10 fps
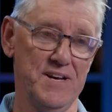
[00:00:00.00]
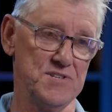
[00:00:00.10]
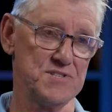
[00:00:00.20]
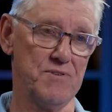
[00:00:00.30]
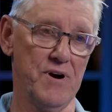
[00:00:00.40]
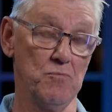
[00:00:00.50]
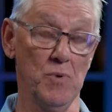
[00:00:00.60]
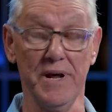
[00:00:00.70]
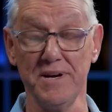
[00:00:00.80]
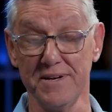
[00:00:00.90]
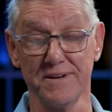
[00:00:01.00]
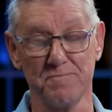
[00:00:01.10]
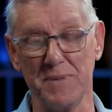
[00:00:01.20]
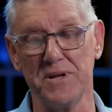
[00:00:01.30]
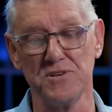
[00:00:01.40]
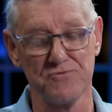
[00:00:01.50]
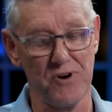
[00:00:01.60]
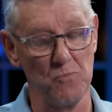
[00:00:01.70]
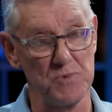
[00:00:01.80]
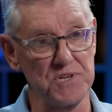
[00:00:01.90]
his throne, well, he didn't, but his
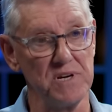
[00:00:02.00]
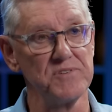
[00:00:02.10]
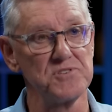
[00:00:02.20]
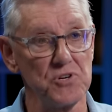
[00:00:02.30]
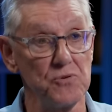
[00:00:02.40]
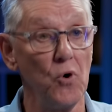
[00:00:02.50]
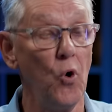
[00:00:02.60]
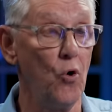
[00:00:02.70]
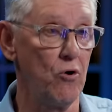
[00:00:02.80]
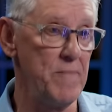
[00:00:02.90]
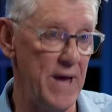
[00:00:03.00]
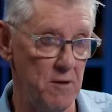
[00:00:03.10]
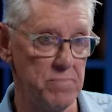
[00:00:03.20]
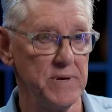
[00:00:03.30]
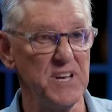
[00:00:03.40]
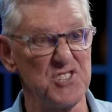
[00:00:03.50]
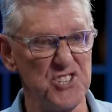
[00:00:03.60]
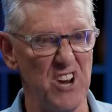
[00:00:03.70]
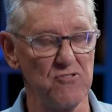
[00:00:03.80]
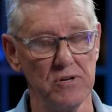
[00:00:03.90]
throne was given to Horemheb, his
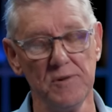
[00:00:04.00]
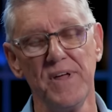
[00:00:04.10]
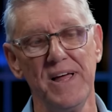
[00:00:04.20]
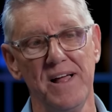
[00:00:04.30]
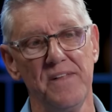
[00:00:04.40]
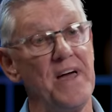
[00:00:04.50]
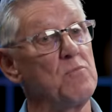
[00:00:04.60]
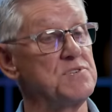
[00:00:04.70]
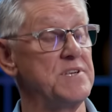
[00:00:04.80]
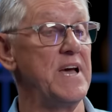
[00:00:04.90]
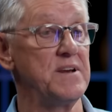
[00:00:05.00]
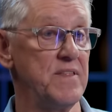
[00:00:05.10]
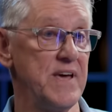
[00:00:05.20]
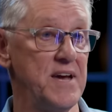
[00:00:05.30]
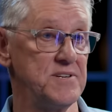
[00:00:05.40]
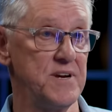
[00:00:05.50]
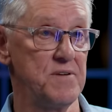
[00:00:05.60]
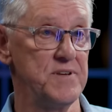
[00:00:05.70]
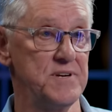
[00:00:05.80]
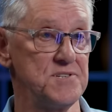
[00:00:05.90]
general. That was the end of the
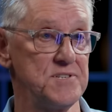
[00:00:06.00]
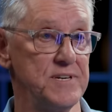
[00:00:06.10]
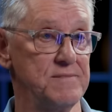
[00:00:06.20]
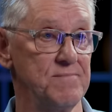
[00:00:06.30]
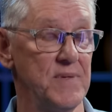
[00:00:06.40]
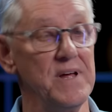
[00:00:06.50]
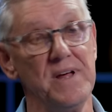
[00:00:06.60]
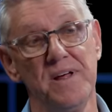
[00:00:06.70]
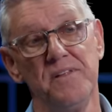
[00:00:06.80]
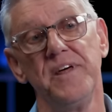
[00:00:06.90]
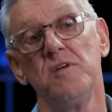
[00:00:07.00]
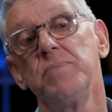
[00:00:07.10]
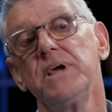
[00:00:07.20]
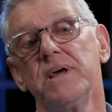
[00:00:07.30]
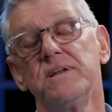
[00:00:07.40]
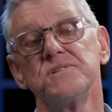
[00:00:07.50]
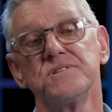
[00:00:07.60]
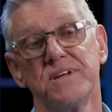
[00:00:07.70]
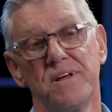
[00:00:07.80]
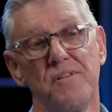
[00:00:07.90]
18th dynasty. Then
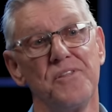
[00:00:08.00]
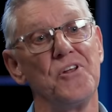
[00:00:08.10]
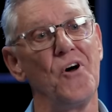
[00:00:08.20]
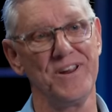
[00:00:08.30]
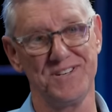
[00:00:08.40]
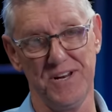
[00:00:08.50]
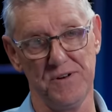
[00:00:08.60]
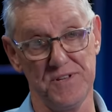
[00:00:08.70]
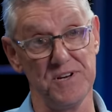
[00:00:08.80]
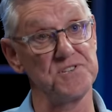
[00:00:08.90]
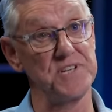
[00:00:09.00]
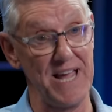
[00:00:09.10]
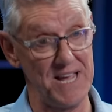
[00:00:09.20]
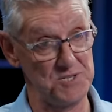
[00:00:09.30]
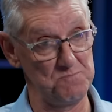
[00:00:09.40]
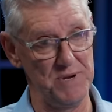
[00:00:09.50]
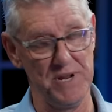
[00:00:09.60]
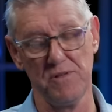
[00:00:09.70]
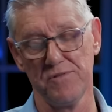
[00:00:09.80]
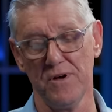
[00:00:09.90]
begins the 19th dynasty as
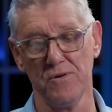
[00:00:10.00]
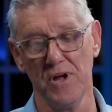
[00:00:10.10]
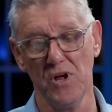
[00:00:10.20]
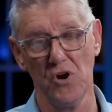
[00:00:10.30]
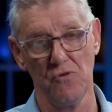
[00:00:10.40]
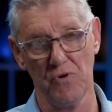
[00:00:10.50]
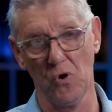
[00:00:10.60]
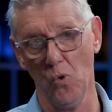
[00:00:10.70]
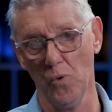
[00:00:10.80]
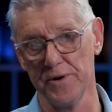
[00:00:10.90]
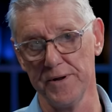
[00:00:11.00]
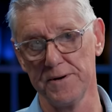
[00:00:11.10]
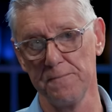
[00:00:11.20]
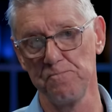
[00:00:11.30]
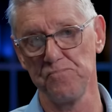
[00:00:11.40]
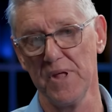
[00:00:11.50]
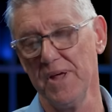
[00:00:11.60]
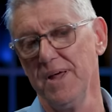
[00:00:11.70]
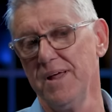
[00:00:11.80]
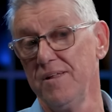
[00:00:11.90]
Manetho recorded it.
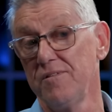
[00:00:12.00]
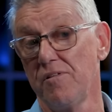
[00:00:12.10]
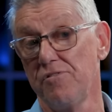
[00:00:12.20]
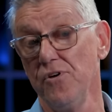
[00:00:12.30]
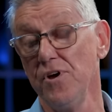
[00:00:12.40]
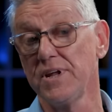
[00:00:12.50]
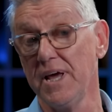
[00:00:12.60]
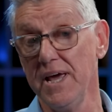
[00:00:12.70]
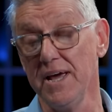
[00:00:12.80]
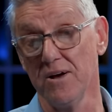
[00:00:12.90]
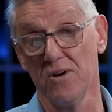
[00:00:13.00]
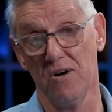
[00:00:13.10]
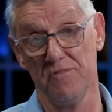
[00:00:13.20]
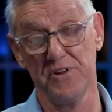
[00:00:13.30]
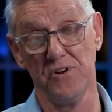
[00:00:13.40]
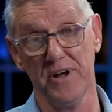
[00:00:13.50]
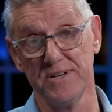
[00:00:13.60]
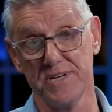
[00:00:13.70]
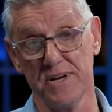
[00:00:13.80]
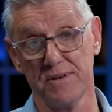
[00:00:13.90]
The third king of the
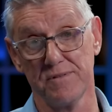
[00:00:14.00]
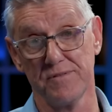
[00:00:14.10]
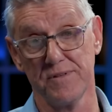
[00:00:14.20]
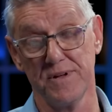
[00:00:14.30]
19th